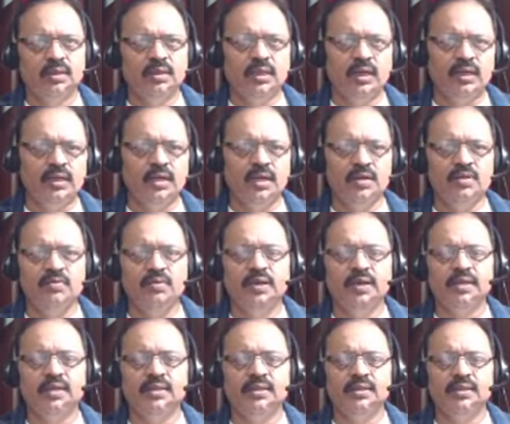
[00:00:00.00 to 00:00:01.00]
guarded it
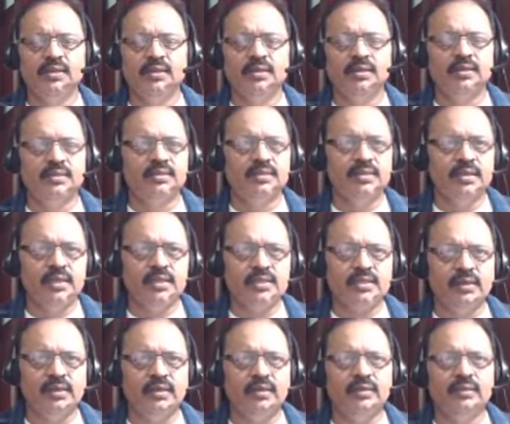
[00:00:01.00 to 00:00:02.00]
very
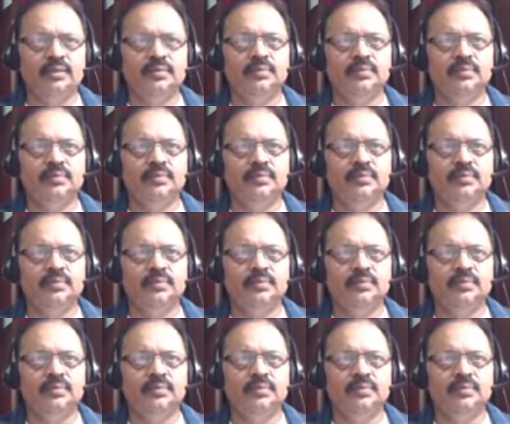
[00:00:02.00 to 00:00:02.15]
seriously.